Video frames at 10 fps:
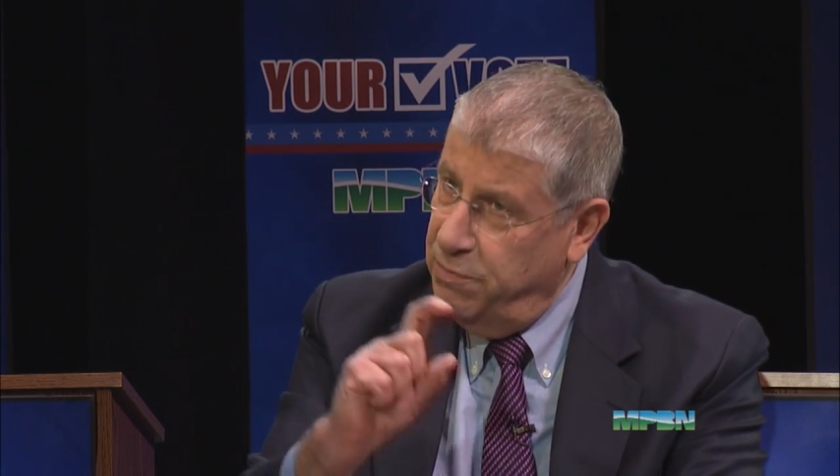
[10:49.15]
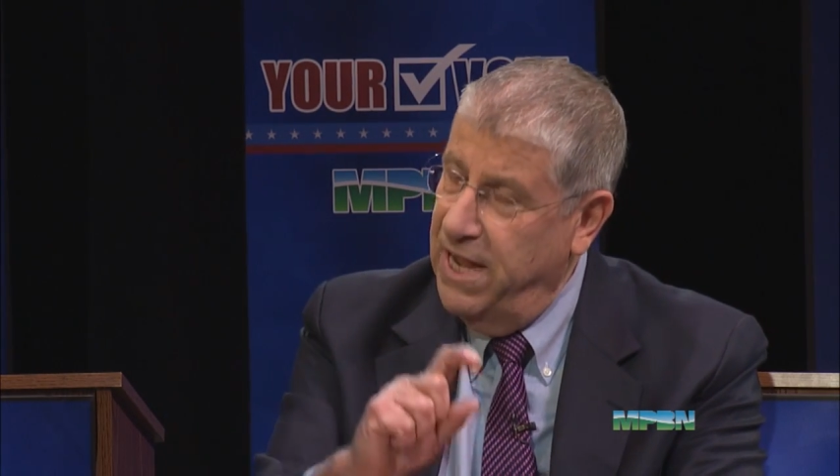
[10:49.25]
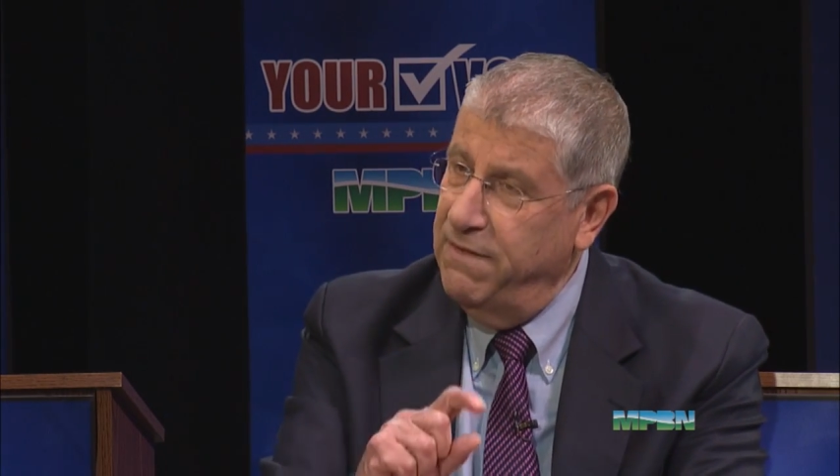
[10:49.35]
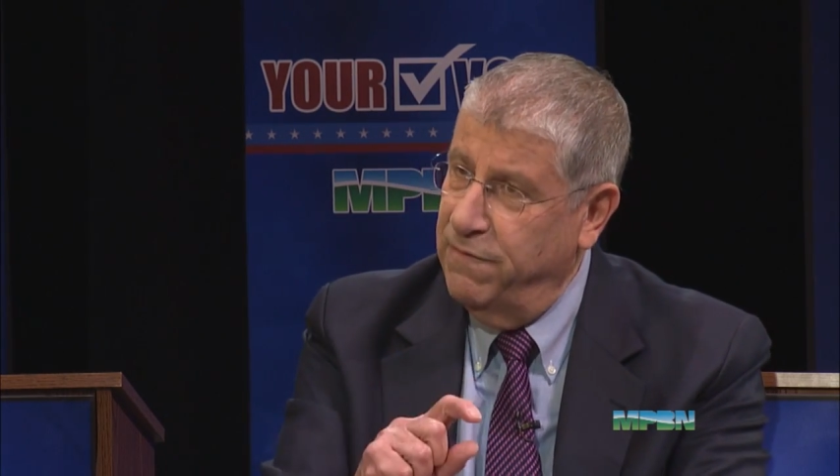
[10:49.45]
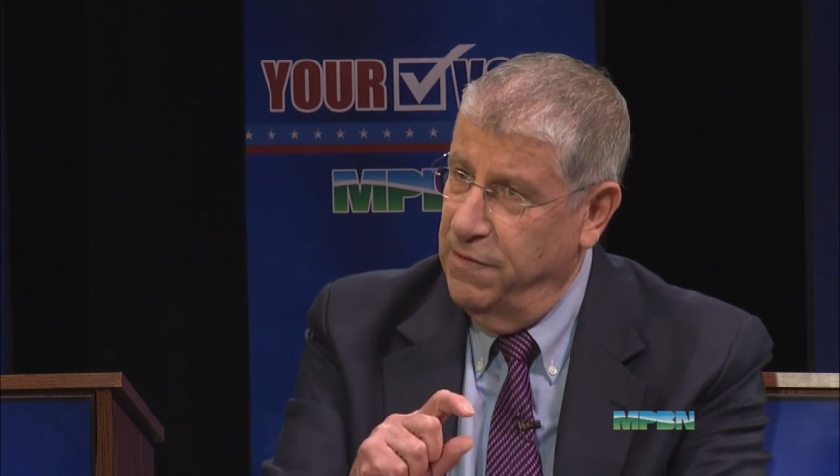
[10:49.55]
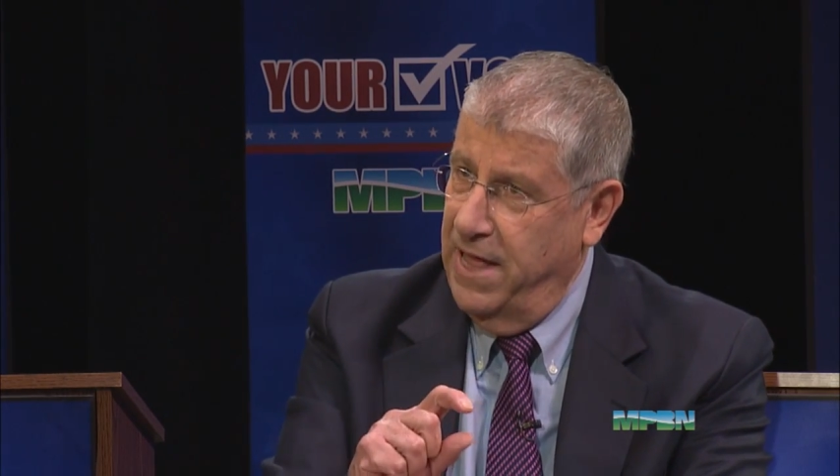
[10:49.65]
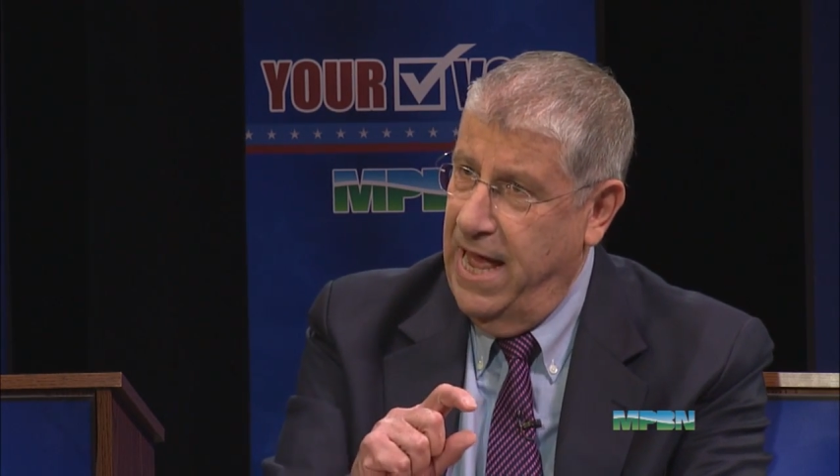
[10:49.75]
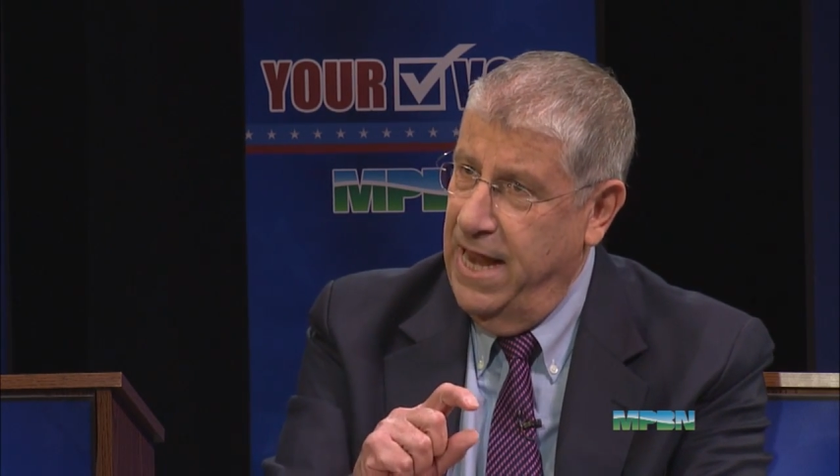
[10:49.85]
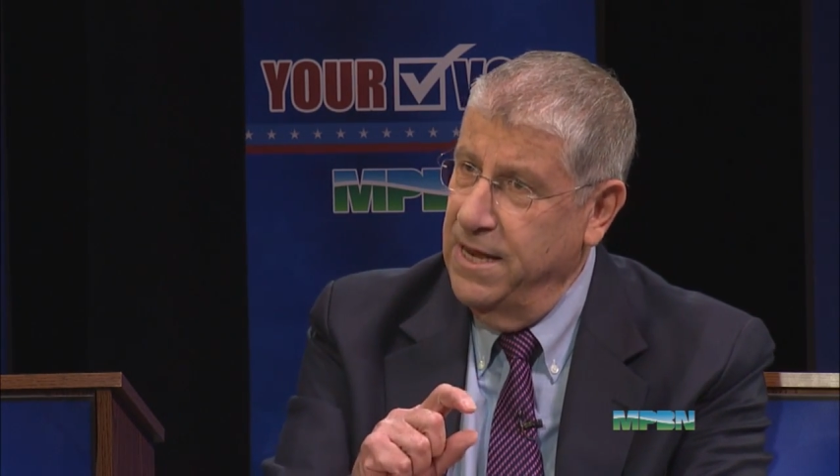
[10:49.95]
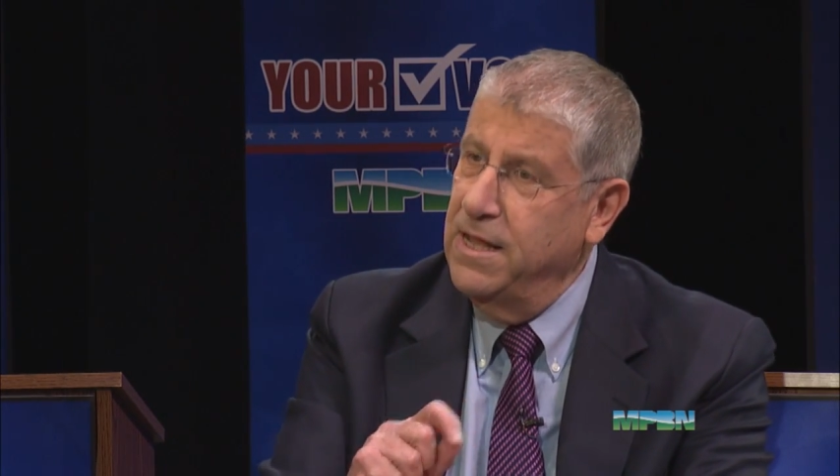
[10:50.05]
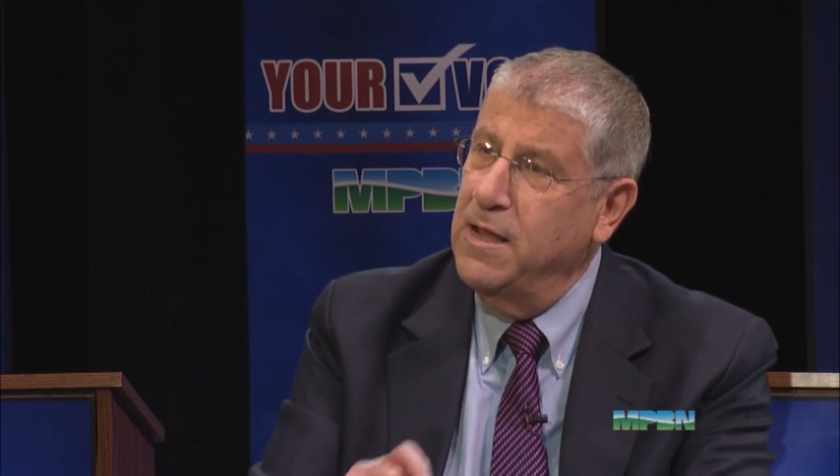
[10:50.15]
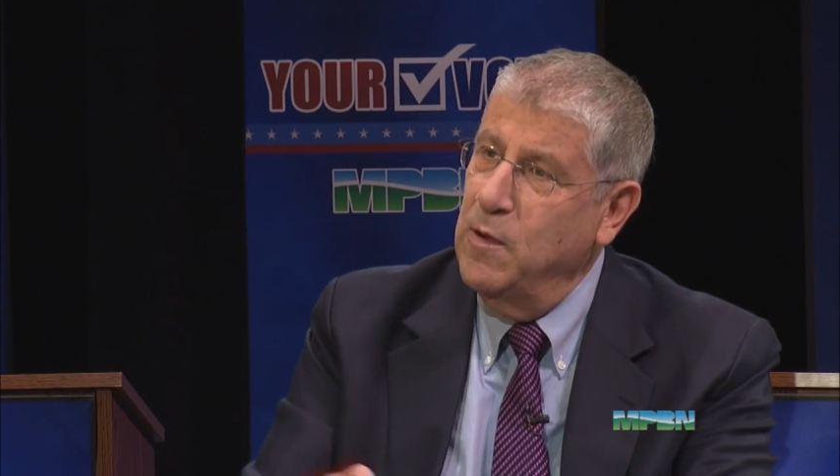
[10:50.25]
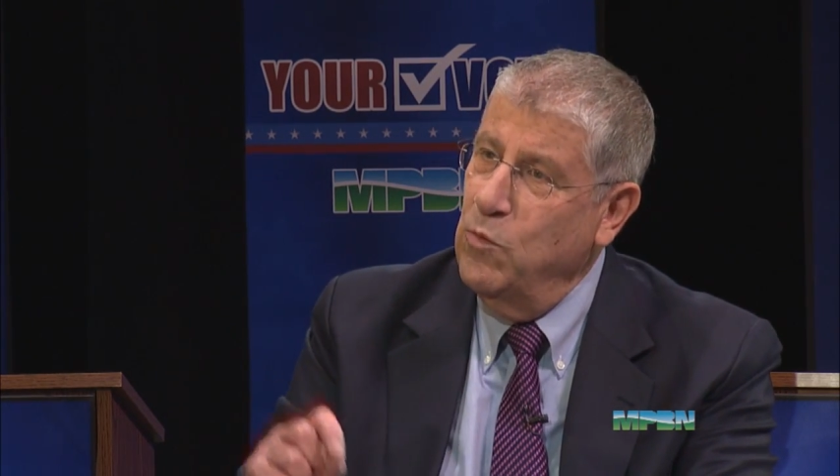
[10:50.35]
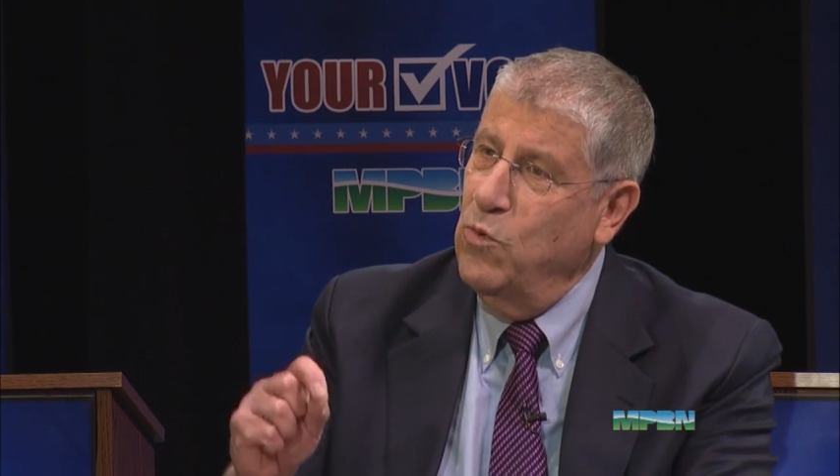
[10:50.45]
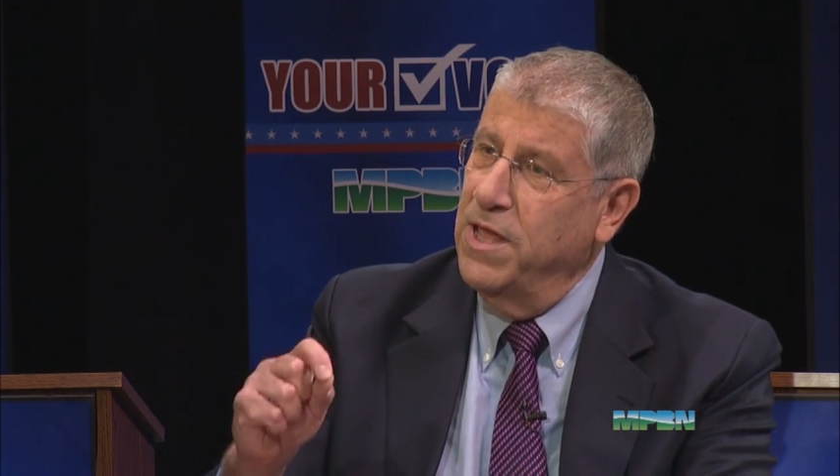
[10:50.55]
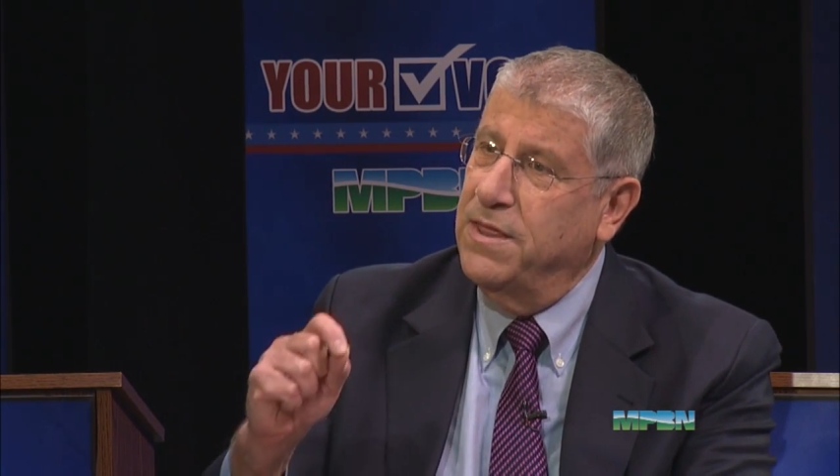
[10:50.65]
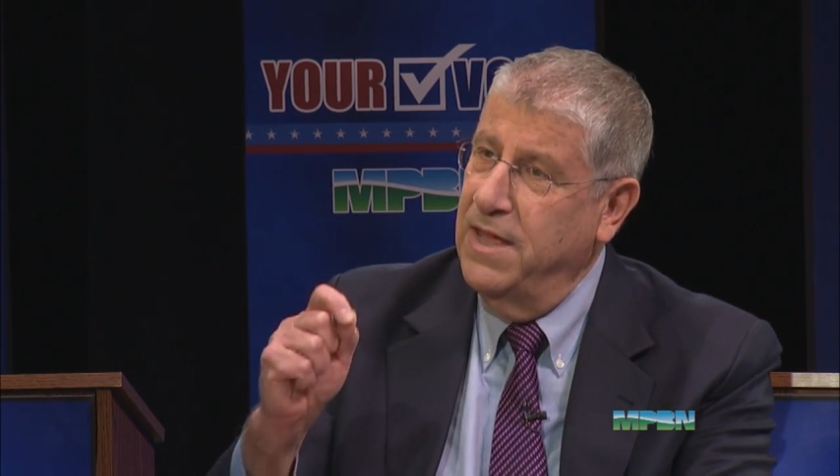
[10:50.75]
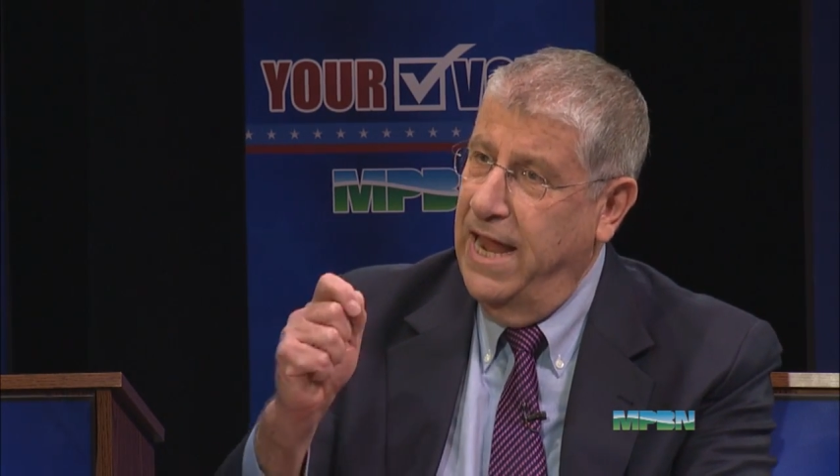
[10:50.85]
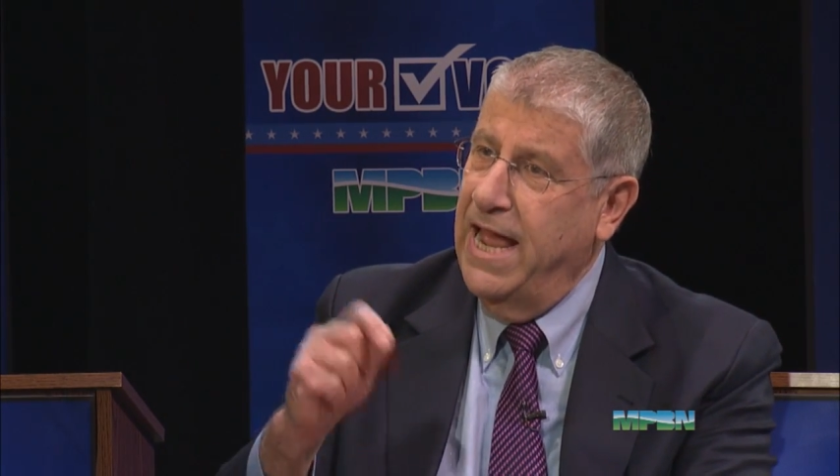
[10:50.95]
pay for that with